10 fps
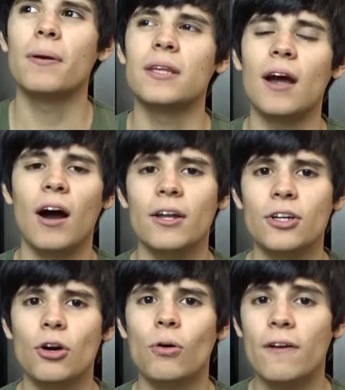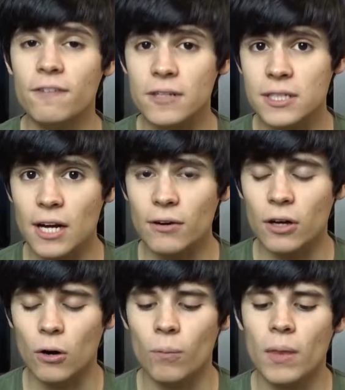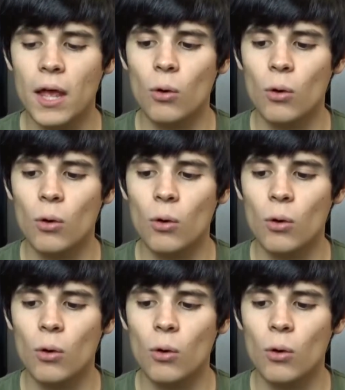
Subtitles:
But the audio, if it's stereo,